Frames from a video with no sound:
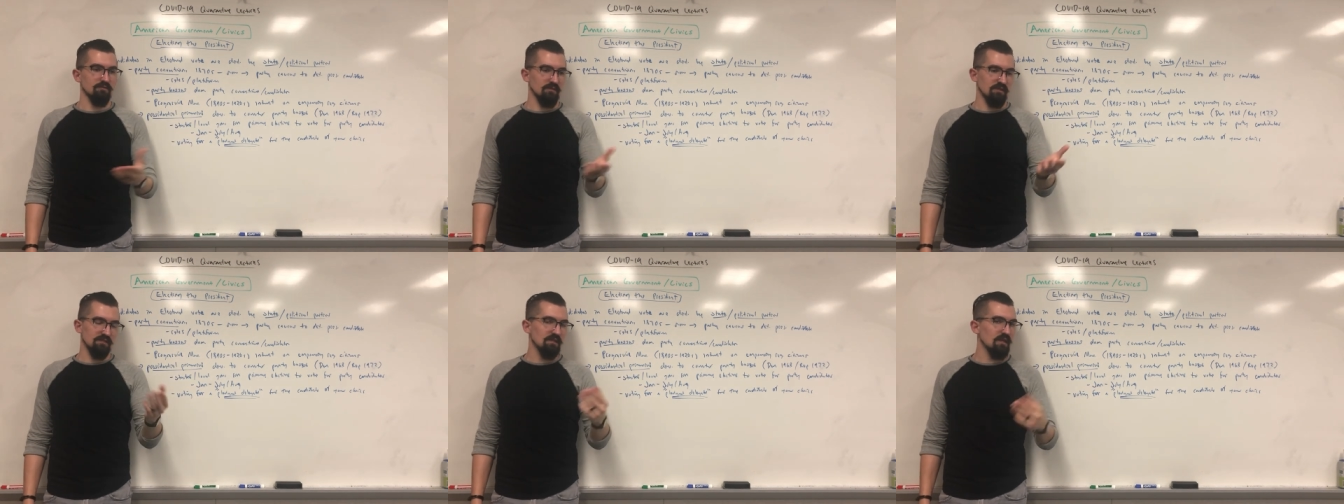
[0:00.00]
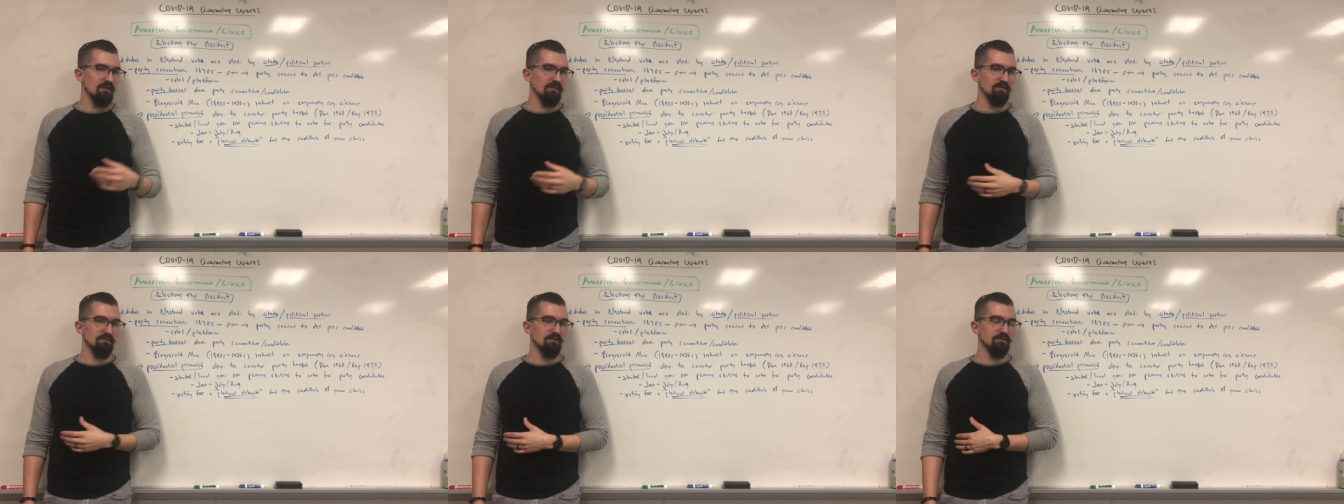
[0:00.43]
So let's say
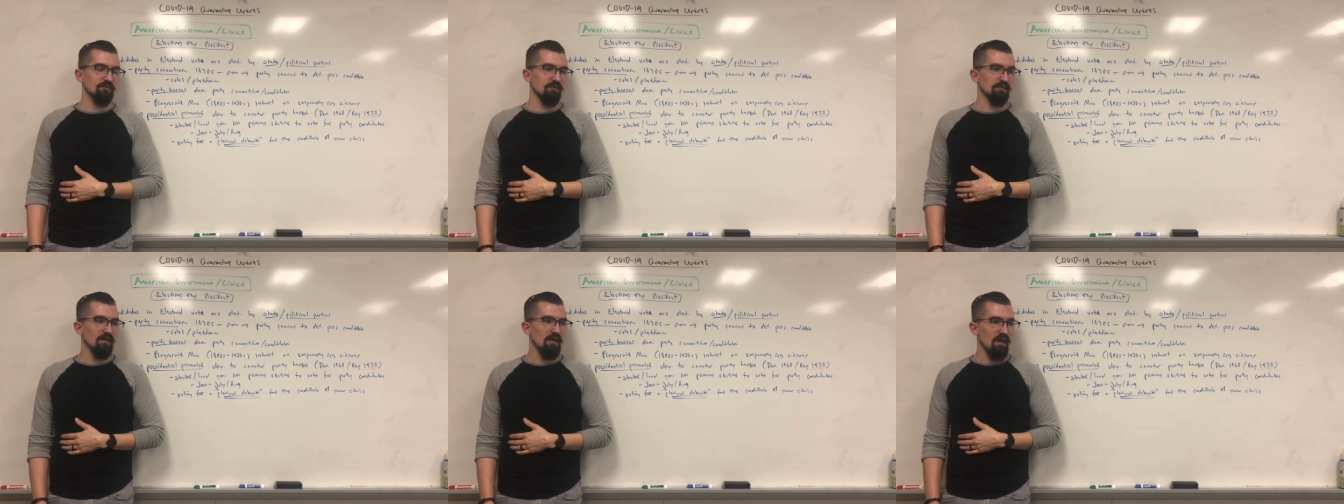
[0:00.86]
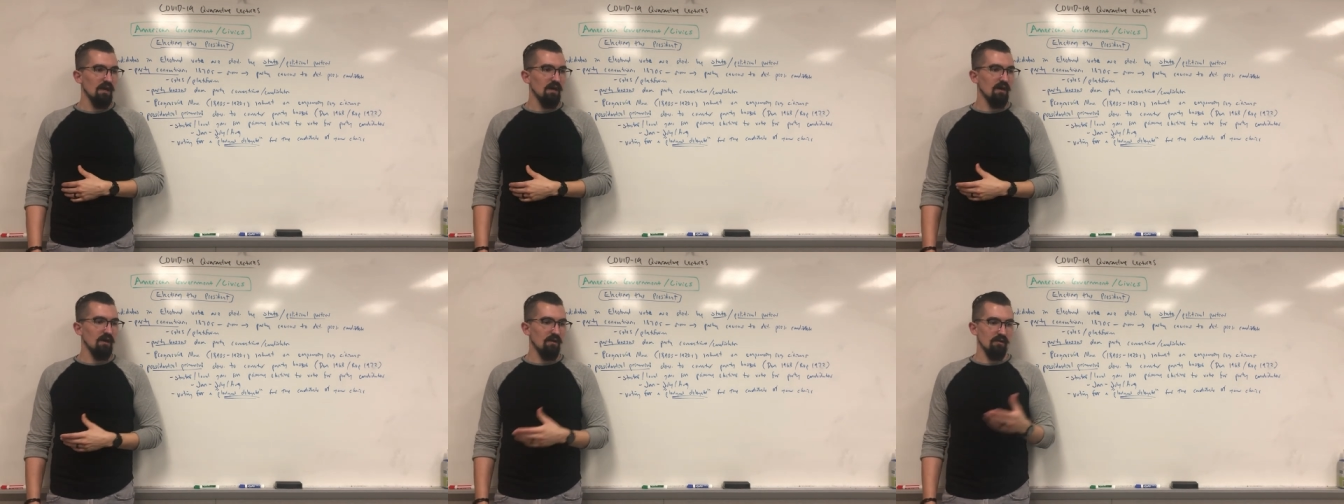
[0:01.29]
this district,
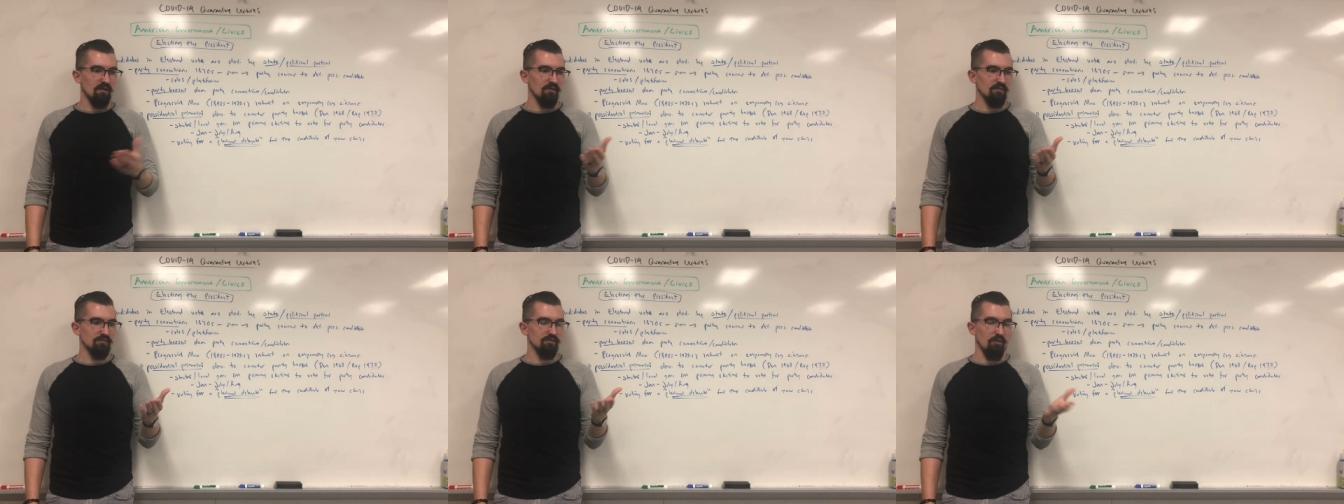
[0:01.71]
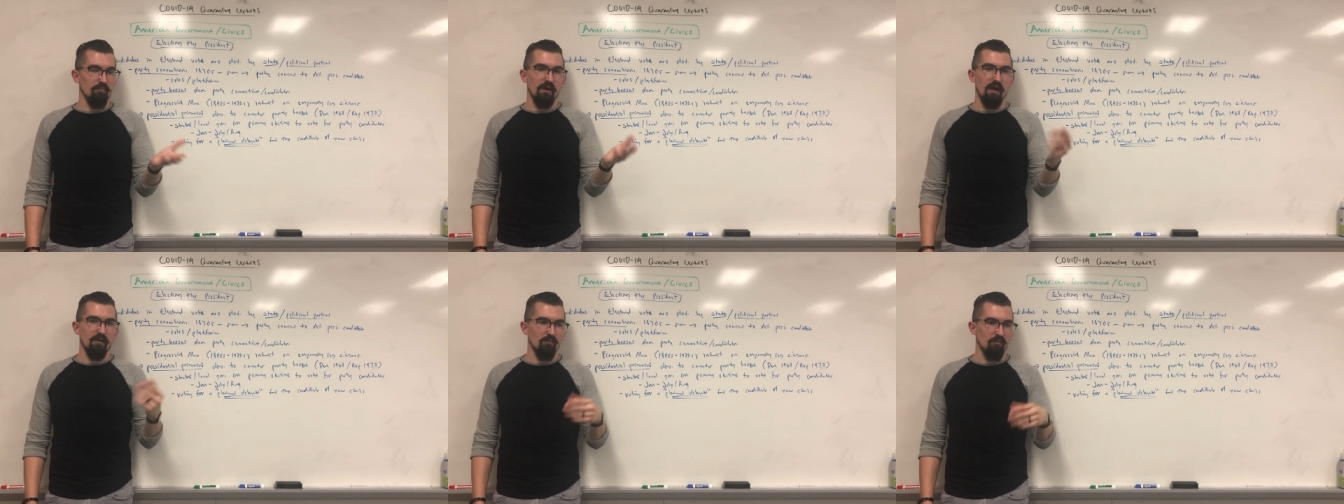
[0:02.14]
Joe
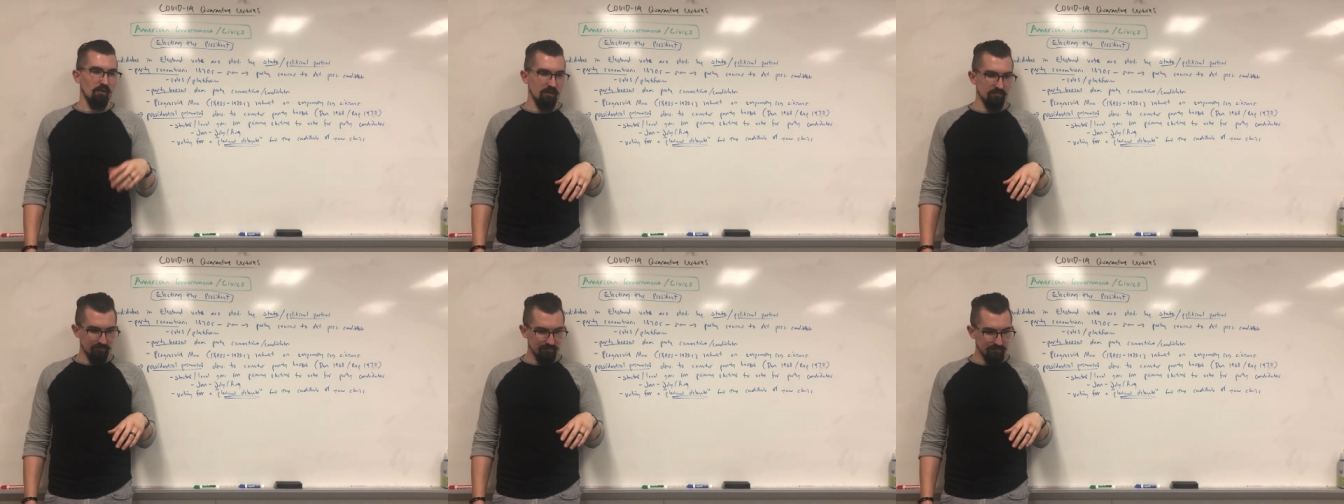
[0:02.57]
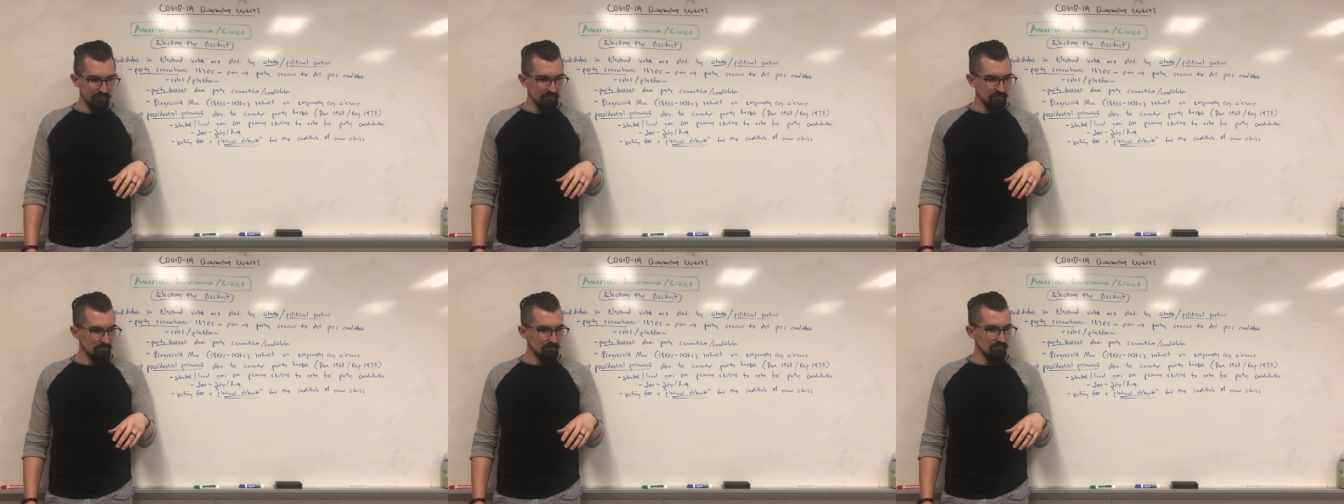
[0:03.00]
Biden won
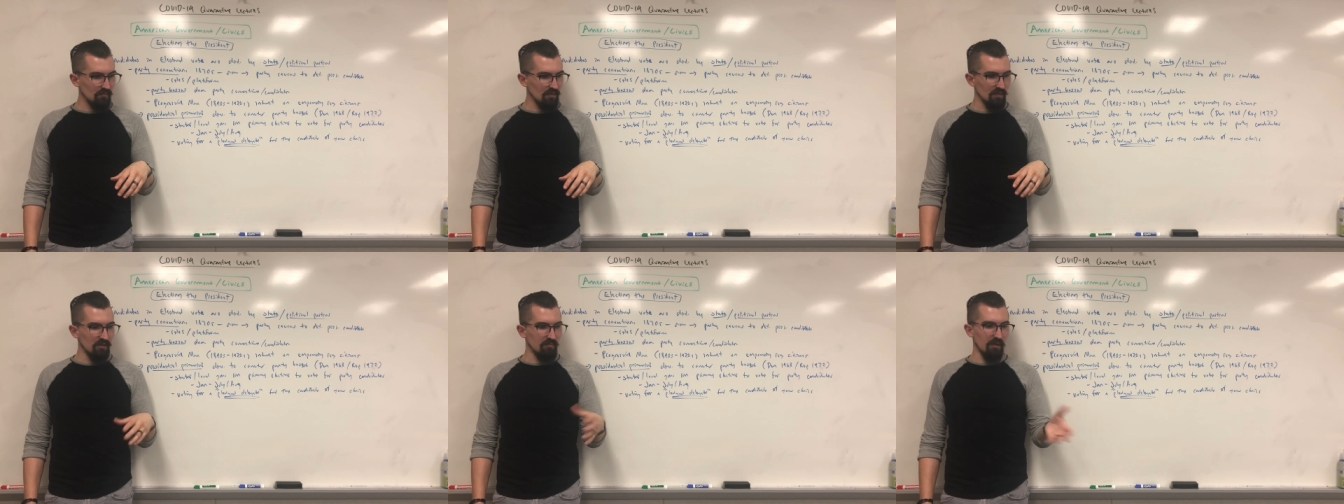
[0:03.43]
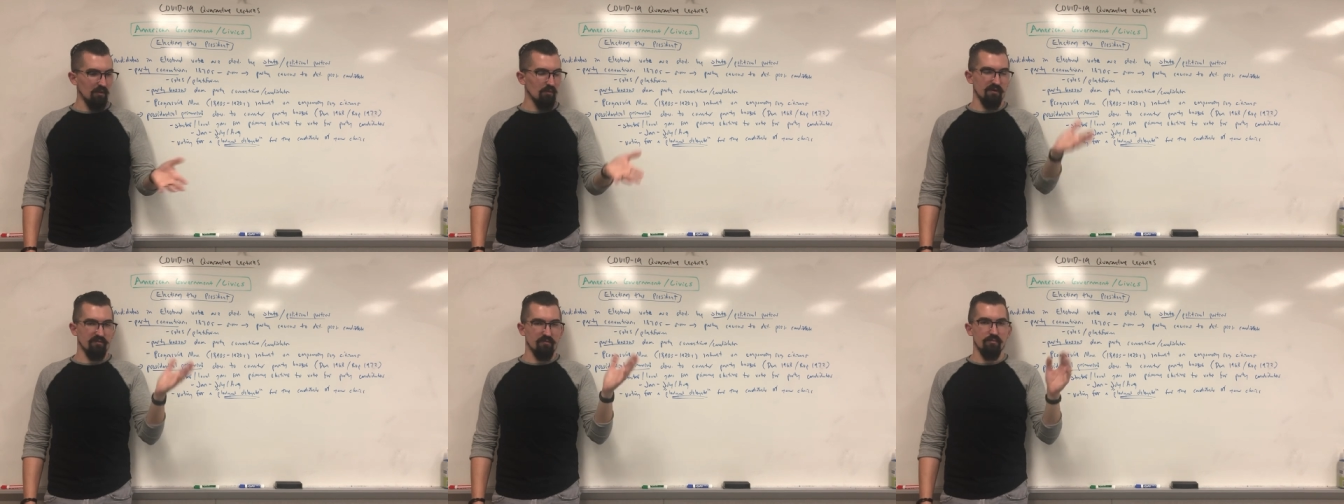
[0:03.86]
by
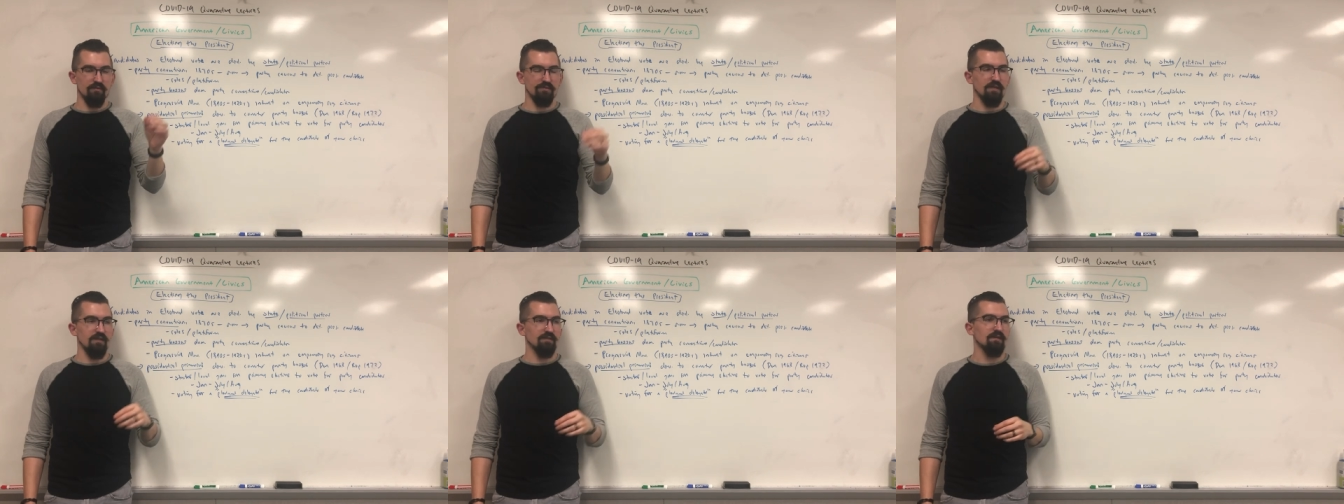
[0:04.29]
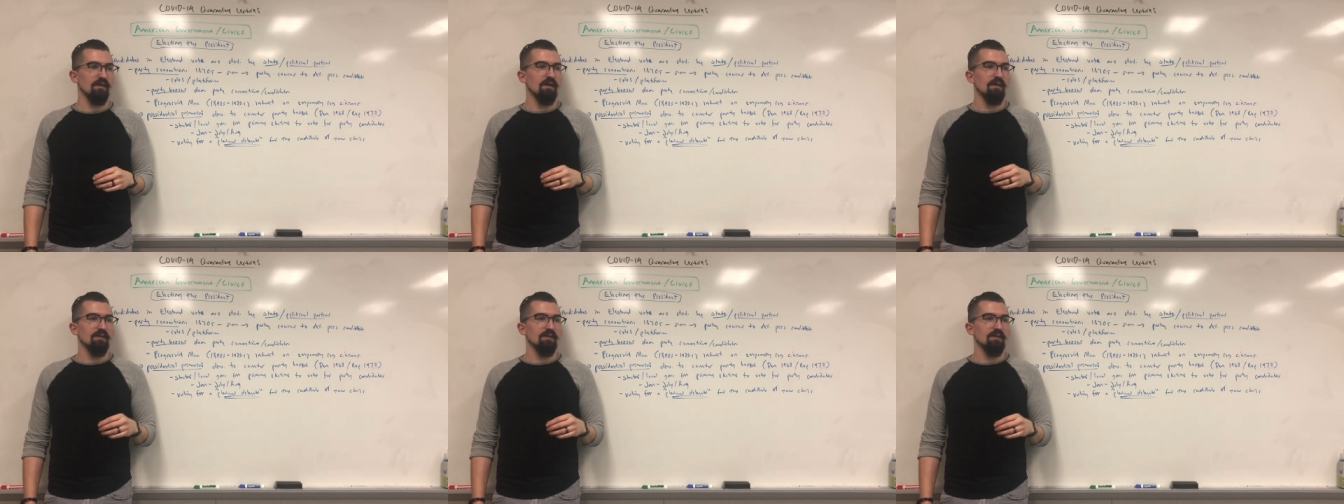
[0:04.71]
whatever percent.